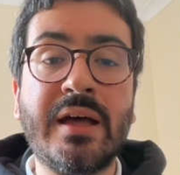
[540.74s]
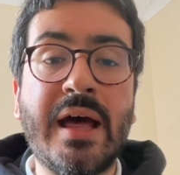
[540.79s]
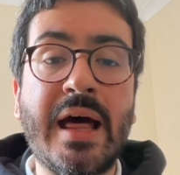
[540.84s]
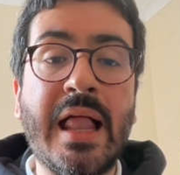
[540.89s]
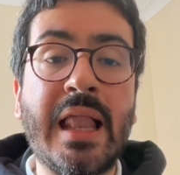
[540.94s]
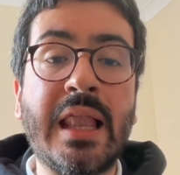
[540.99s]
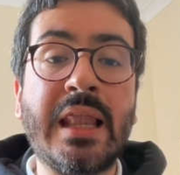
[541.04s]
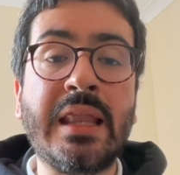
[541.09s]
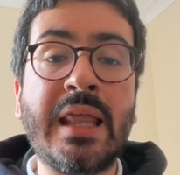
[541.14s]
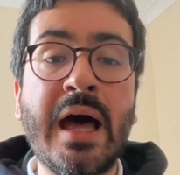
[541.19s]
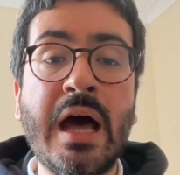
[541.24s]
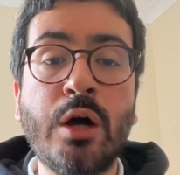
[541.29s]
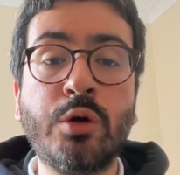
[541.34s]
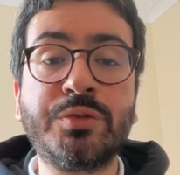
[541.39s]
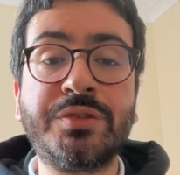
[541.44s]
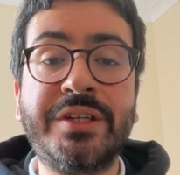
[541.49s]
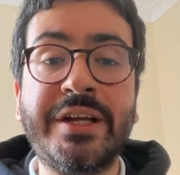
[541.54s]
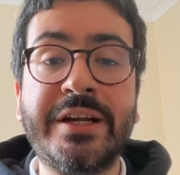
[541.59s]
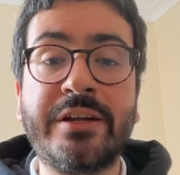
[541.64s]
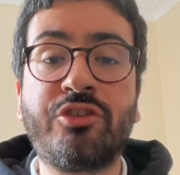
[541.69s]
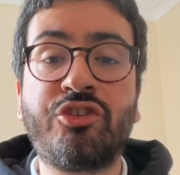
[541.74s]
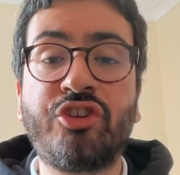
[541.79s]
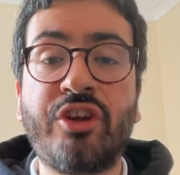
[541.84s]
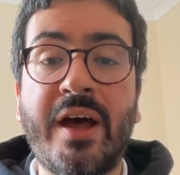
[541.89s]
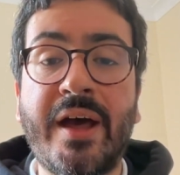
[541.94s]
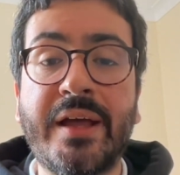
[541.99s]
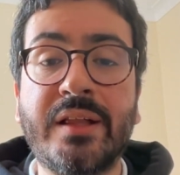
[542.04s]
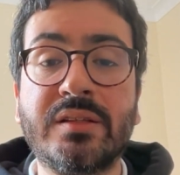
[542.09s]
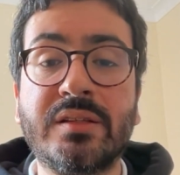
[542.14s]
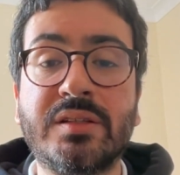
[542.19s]
allow their
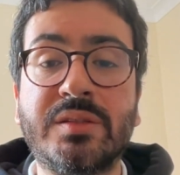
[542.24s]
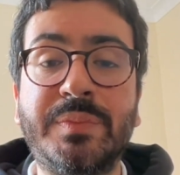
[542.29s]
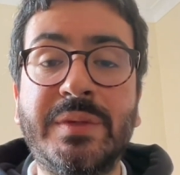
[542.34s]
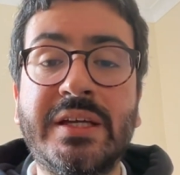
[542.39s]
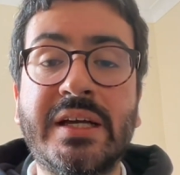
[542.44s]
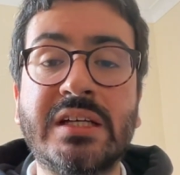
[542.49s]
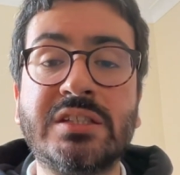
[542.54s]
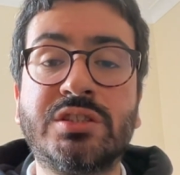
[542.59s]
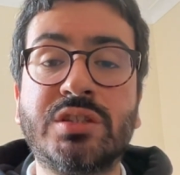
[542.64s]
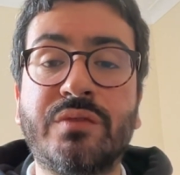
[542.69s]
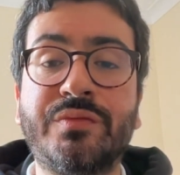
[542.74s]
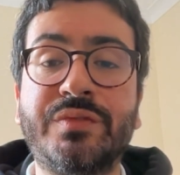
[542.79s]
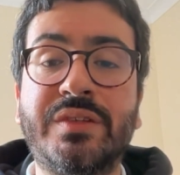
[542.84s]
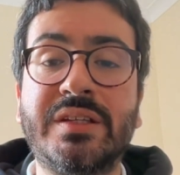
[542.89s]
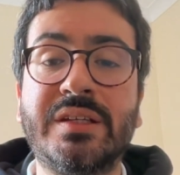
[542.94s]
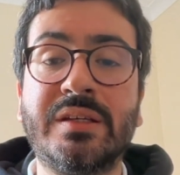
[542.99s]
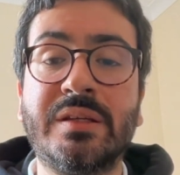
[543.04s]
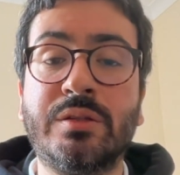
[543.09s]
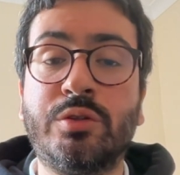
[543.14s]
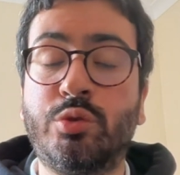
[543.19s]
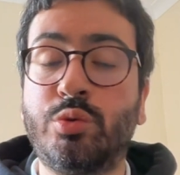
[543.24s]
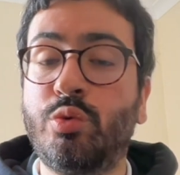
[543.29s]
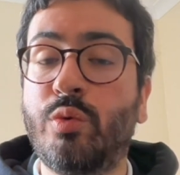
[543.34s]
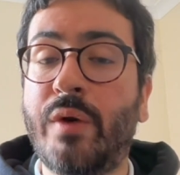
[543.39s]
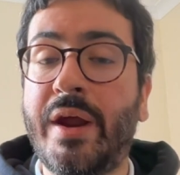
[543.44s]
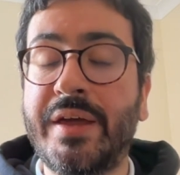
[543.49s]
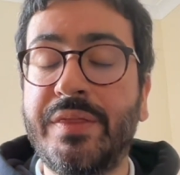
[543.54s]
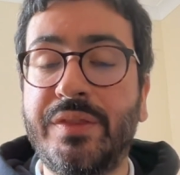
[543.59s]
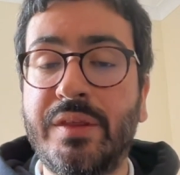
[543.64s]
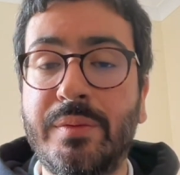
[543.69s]
child to
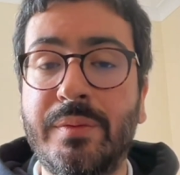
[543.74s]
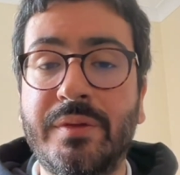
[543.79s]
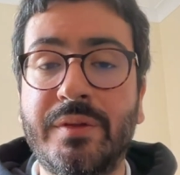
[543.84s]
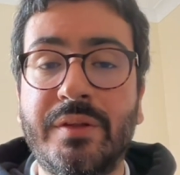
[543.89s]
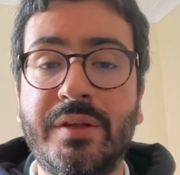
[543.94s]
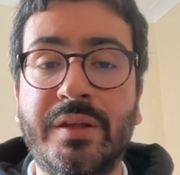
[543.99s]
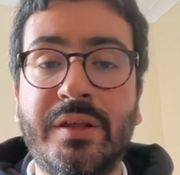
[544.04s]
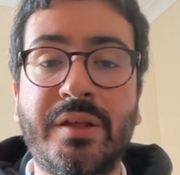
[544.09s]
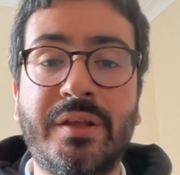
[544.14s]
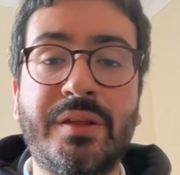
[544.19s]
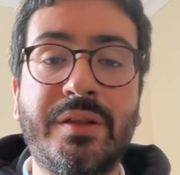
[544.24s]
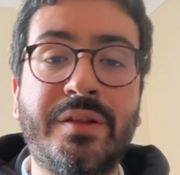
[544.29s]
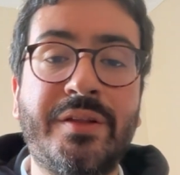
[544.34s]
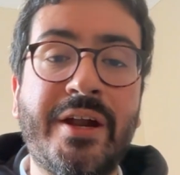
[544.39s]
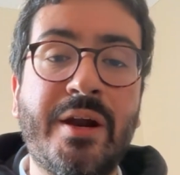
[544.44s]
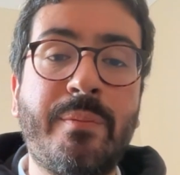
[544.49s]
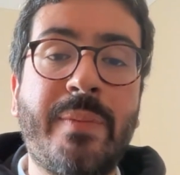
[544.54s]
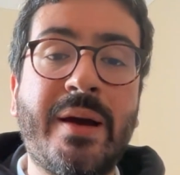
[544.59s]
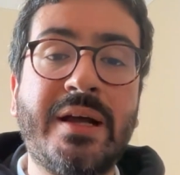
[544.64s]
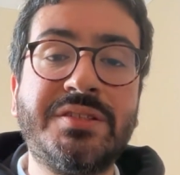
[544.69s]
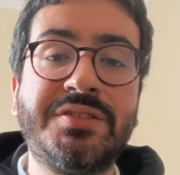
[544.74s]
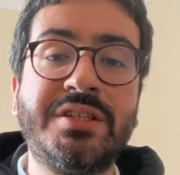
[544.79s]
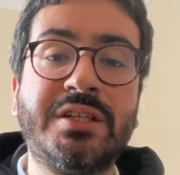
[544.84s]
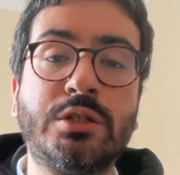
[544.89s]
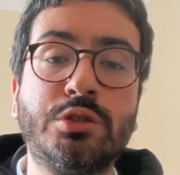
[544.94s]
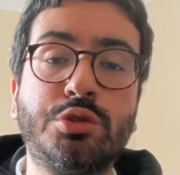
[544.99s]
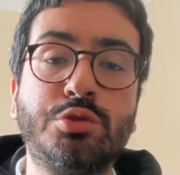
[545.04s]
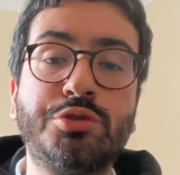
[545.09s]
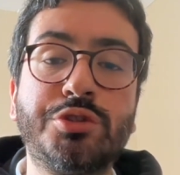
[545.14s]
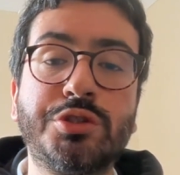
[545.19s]
ride their
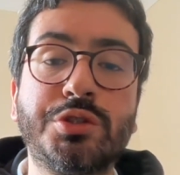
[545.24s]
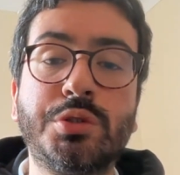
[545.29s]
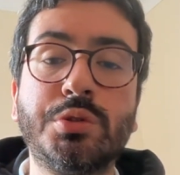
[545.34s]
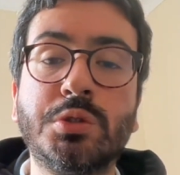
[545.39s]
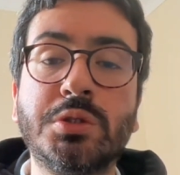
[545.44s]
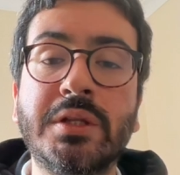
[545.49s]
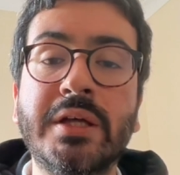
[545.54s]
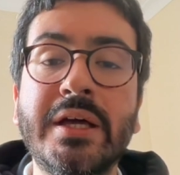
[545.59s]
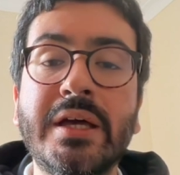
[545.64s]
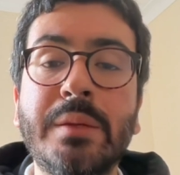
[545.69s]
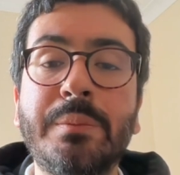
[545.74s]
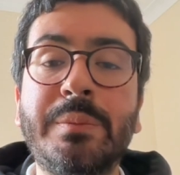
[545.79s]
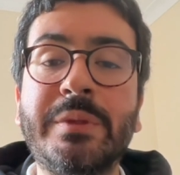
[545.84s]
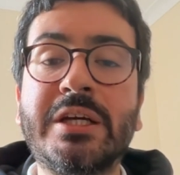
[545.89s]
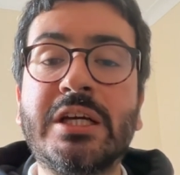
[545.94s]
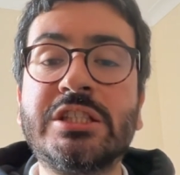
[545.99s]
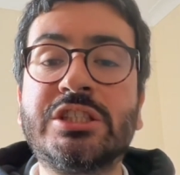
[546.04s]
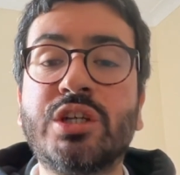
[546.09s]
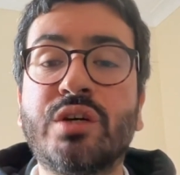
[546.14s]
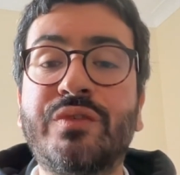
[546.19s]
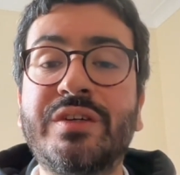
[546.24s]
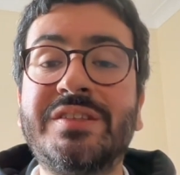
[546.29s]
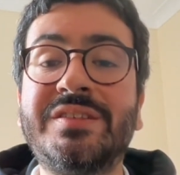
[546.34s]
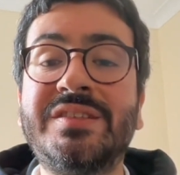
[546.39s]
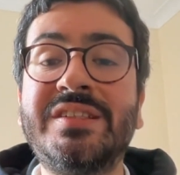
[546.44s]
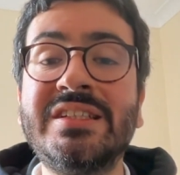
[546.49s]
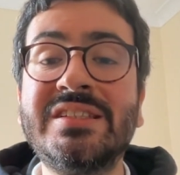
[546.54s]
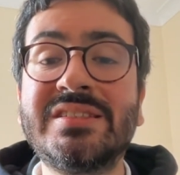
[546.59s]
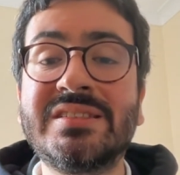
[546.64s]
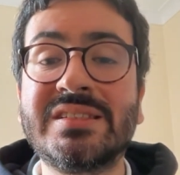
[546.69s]
bicycle to school because of a
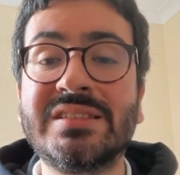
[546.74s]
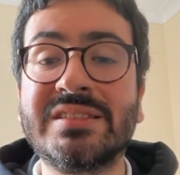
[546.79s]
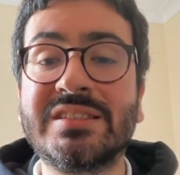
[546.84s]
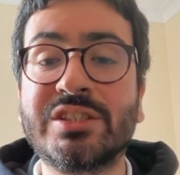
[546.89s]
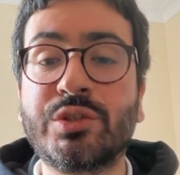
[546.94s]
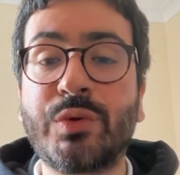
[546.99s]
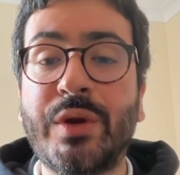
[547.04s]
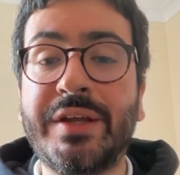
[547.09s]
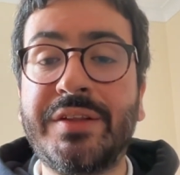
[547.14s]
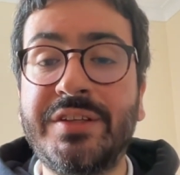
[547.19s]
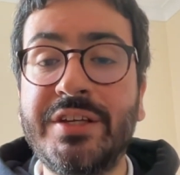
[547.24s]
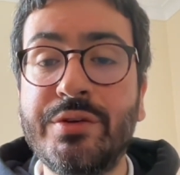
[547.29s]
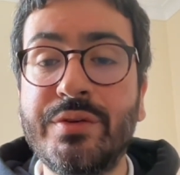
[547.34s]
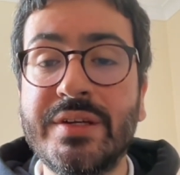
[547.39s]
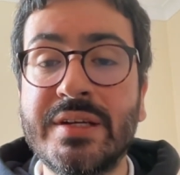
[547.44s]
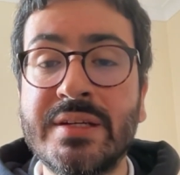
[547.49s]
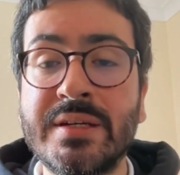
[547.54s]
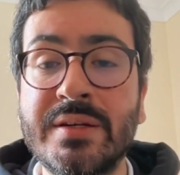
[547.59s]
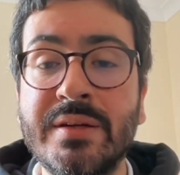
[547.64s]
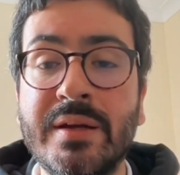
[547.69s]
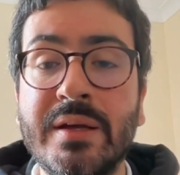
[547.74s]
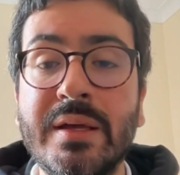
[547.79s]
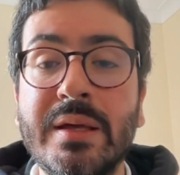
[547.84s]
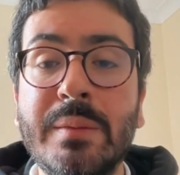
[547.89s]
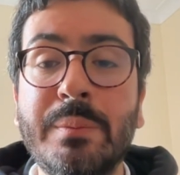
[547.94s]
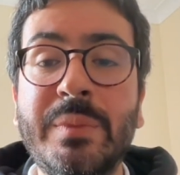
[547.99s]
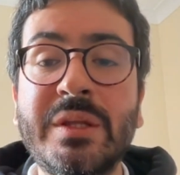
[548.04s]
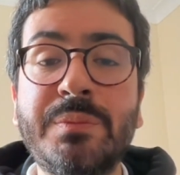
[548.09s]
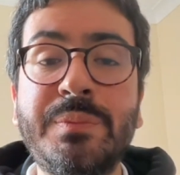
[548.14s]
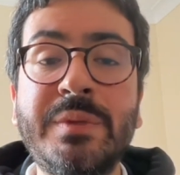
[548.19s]
distance criterion,
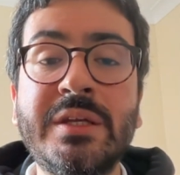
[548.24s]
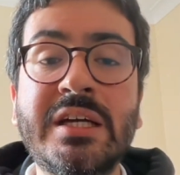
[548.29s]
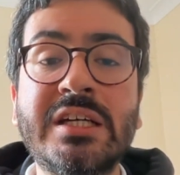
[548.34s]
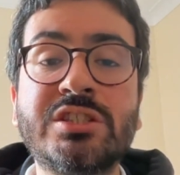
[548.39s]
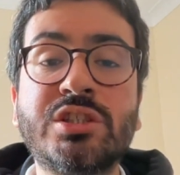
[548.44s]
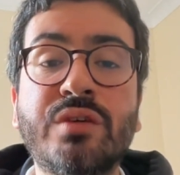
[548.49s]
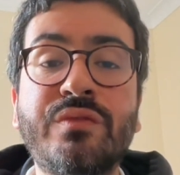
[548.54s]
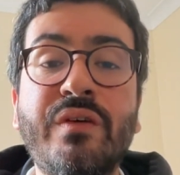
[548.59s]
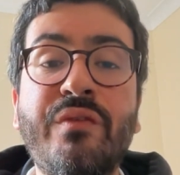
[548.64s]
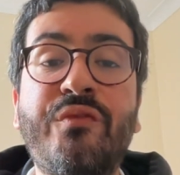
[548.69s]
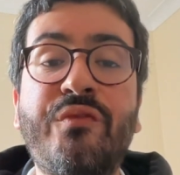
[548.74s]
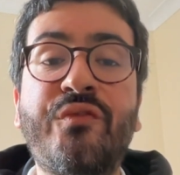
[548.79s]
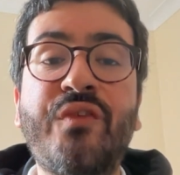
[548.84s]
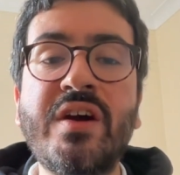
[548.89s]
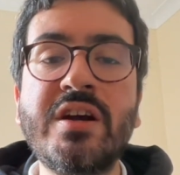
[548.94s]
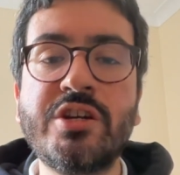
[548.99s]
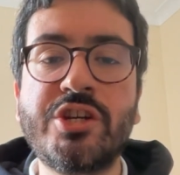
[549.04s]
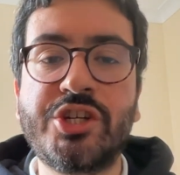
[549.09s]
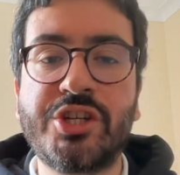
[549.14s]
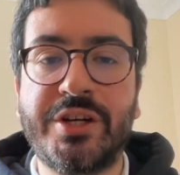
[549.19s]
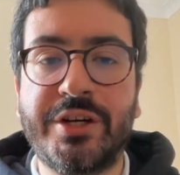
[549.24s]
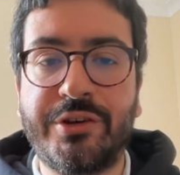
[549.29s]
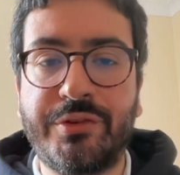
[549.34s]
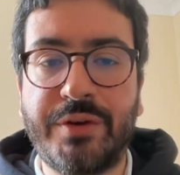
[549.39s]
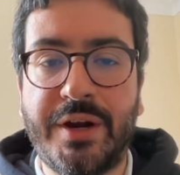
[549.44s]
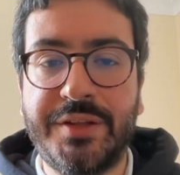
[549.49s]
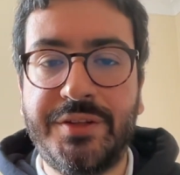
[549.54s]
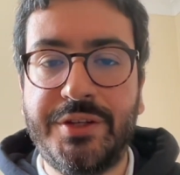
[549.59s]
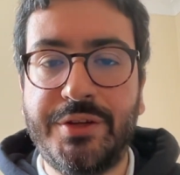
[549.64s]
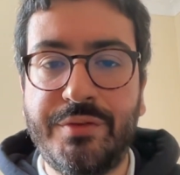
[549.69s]
but because of a function
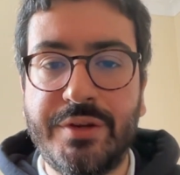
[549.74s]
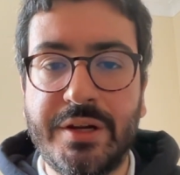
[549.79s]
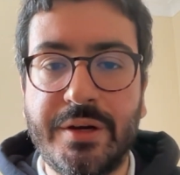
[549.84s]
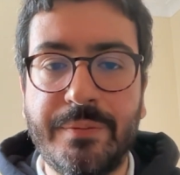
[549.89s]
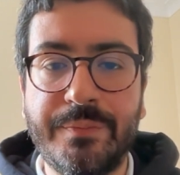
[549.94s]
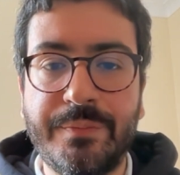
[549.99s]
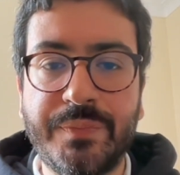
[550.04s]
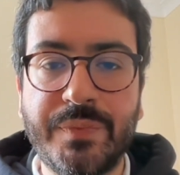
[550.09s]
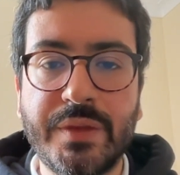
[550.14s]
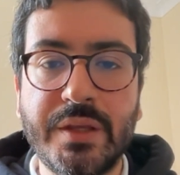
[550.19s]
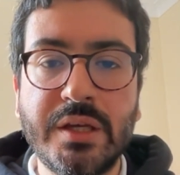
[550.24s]
criterion.